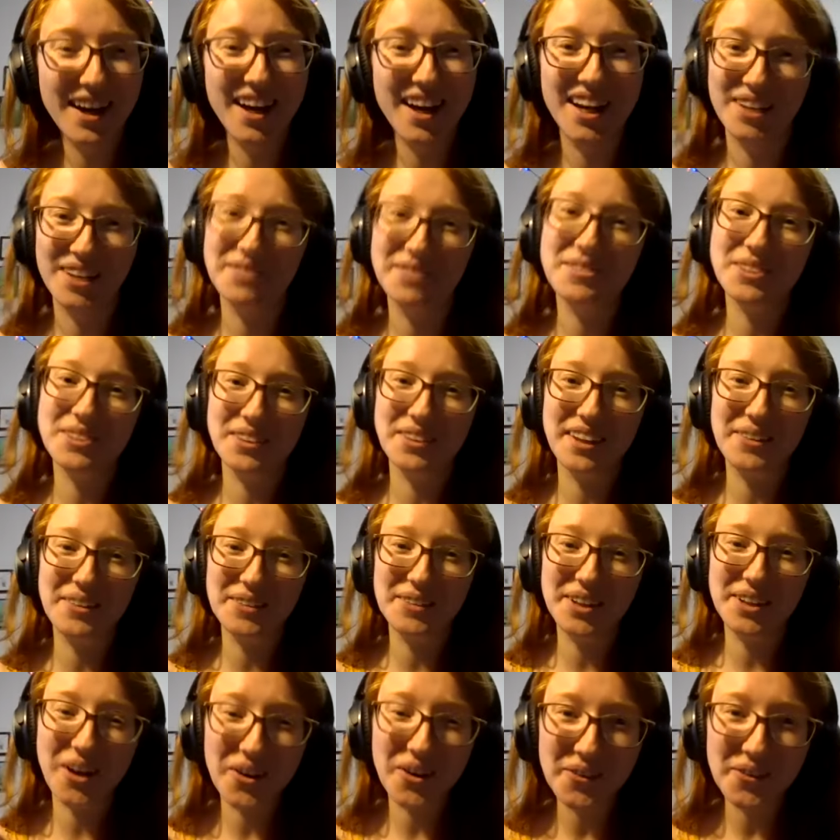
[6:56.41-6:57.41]
So they
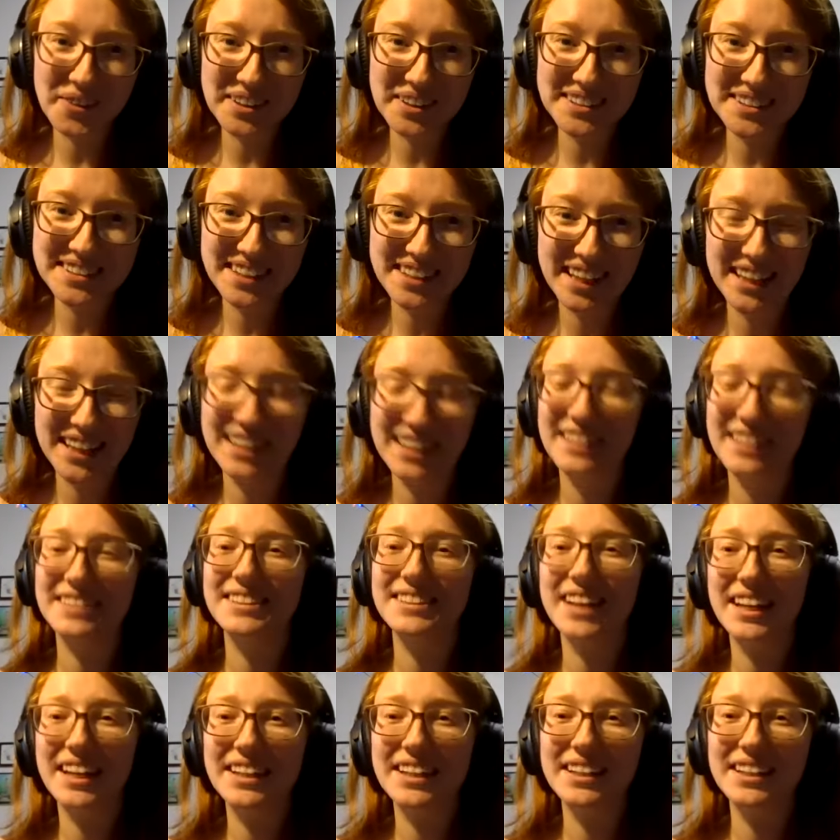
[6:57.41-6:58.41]
would always get
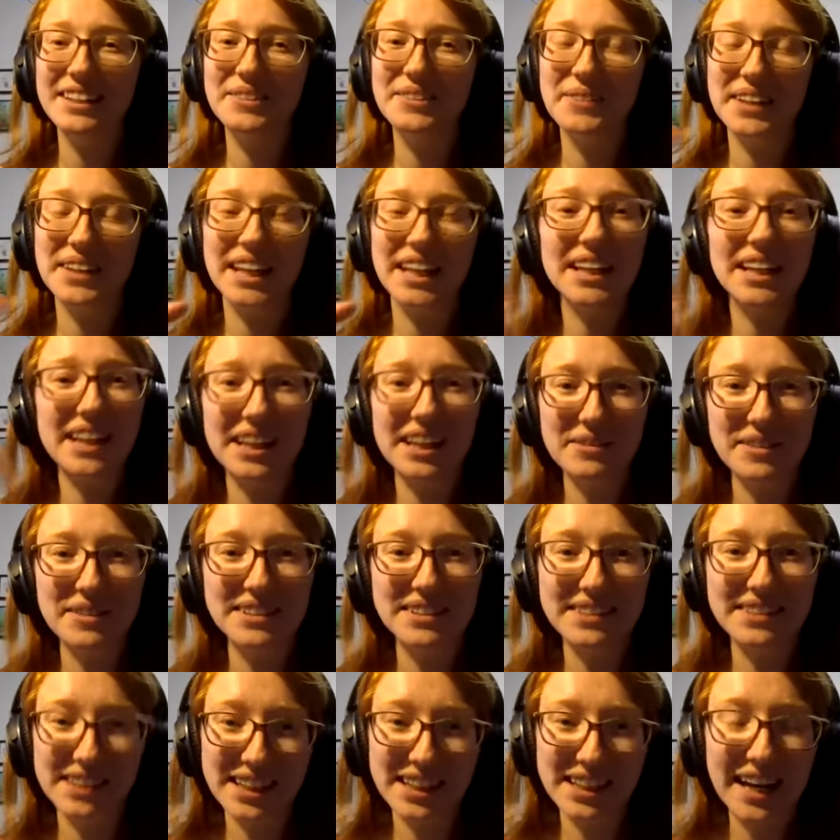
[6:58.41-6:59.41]
excited when they came
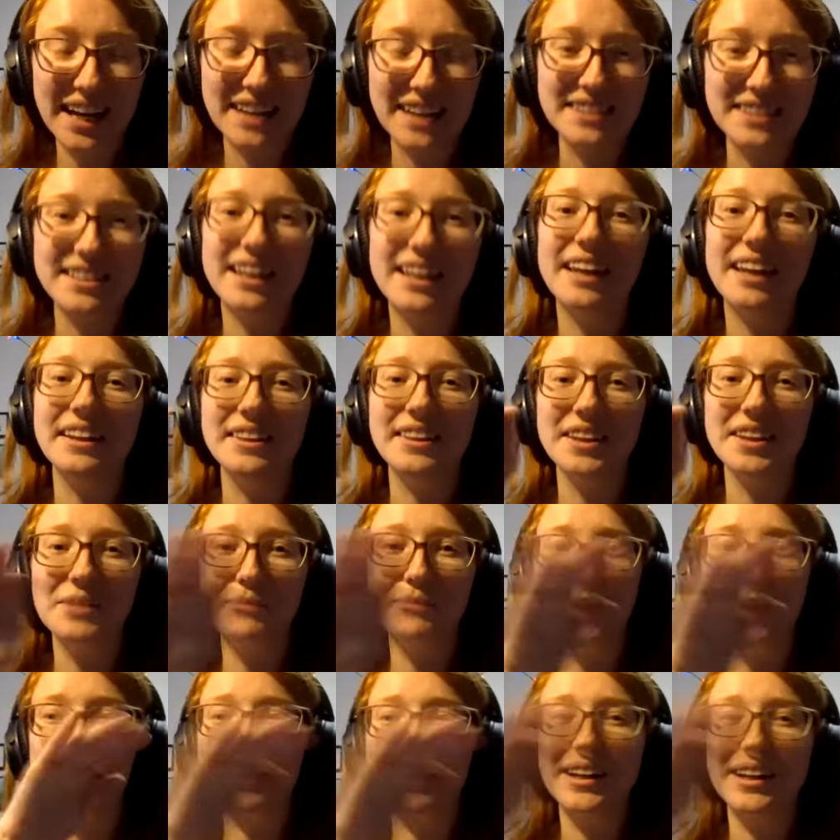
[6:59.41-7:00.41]
into class and
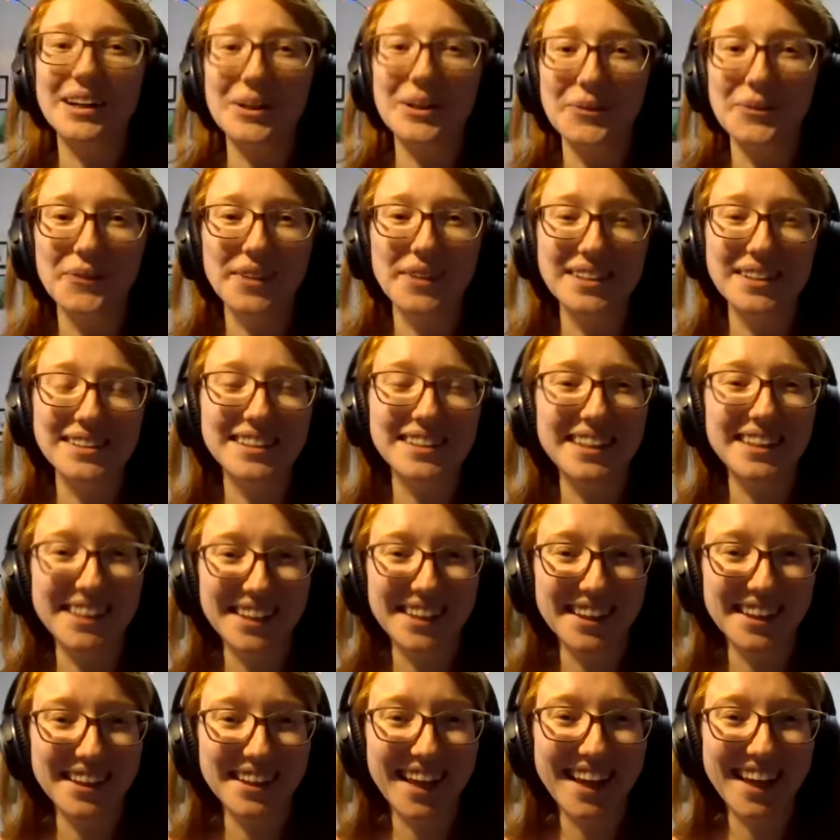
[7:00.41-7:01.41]
the banner was
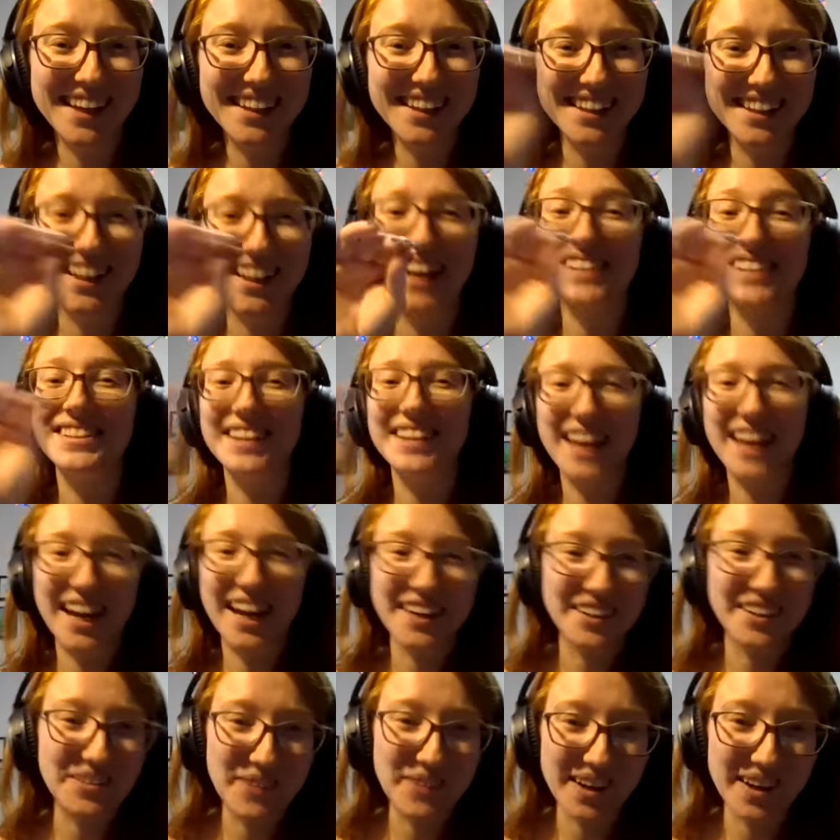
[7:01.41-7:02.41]
in that classic
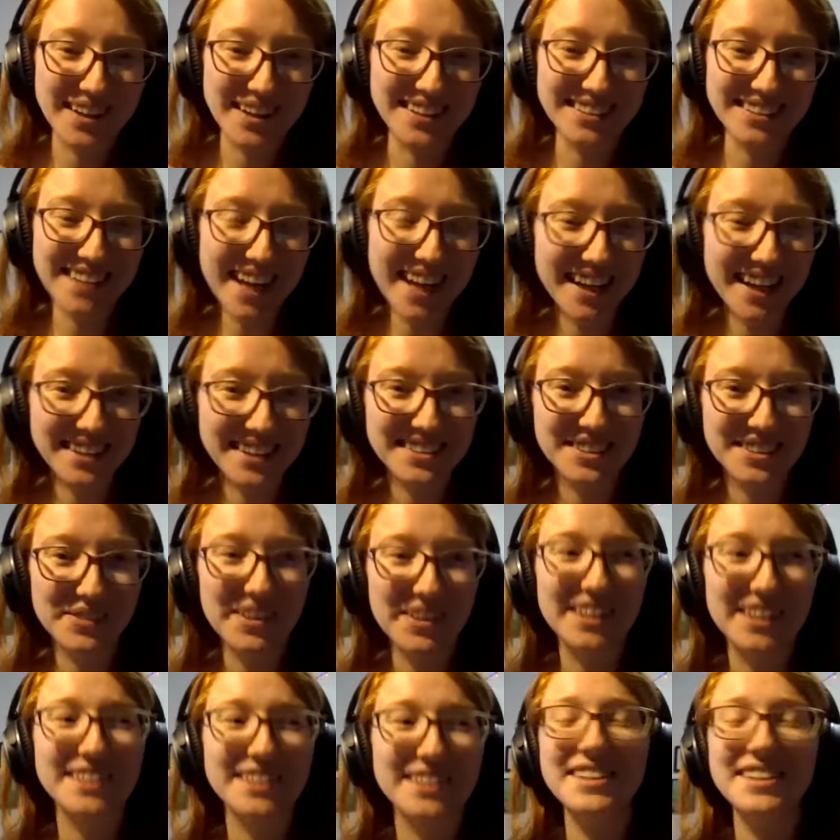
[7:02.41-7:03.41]
Harry Potter text
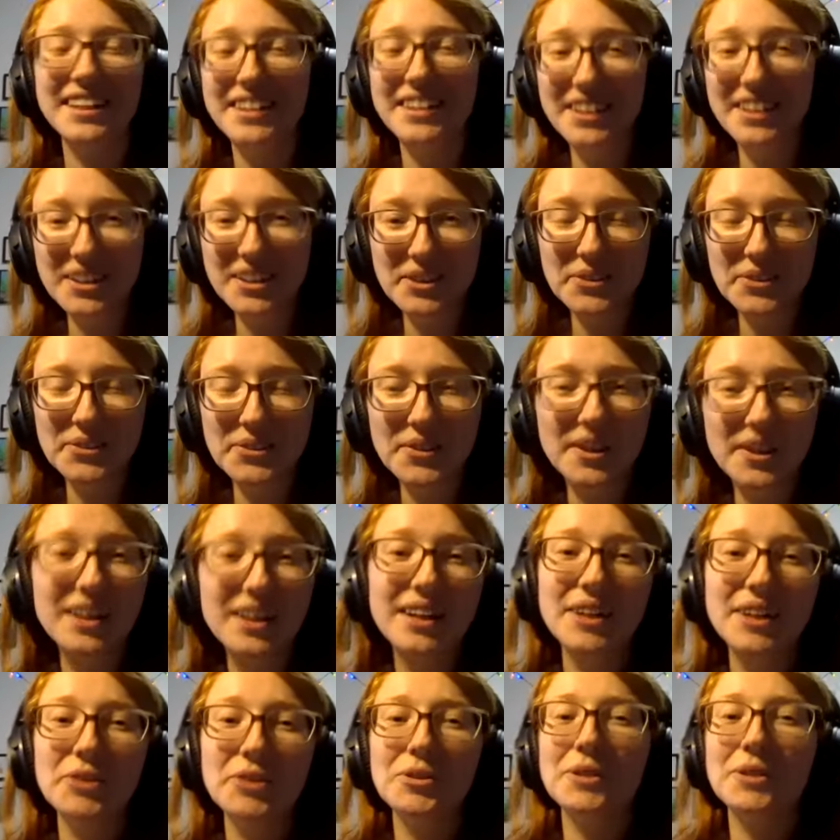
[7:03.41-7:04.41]
because they knew
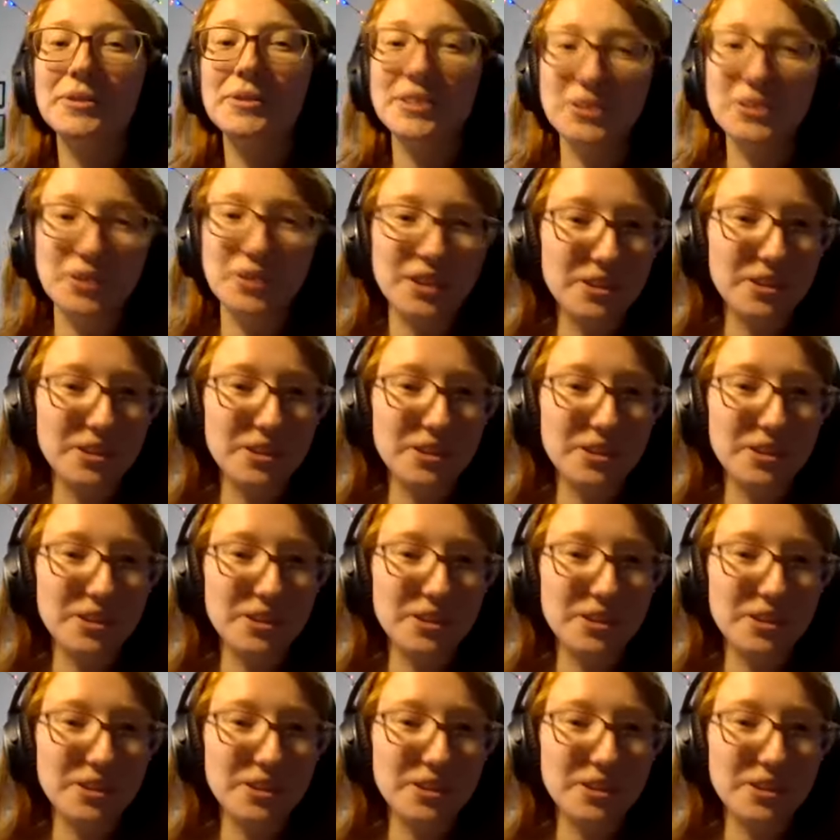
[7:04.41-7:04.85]
we were